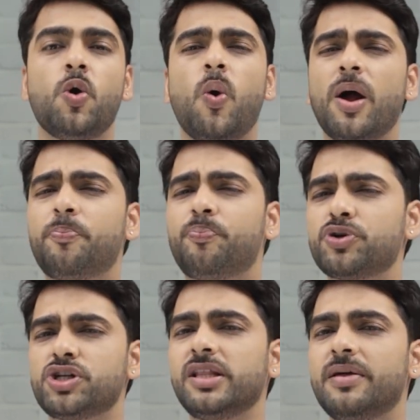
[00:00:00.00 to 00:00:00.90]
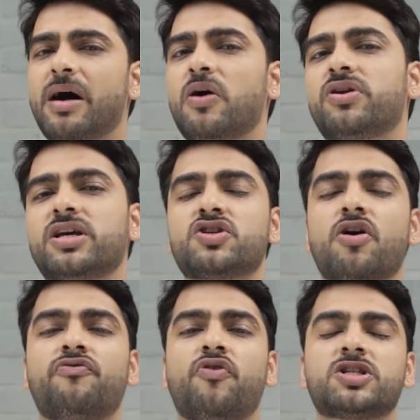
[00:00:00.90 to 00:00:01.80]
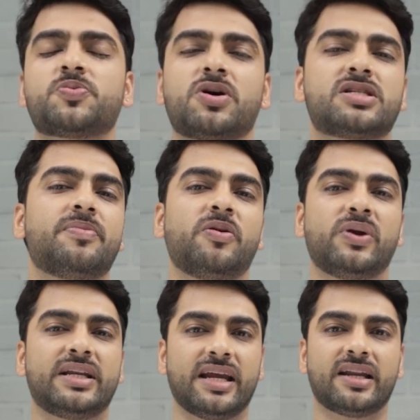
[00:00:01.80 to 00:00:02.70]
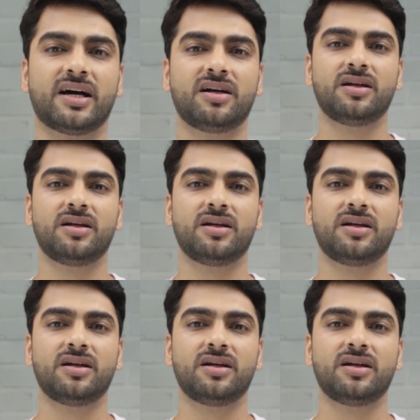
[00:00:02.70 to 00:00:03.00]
who are pushing the boundaries of what's possible with data.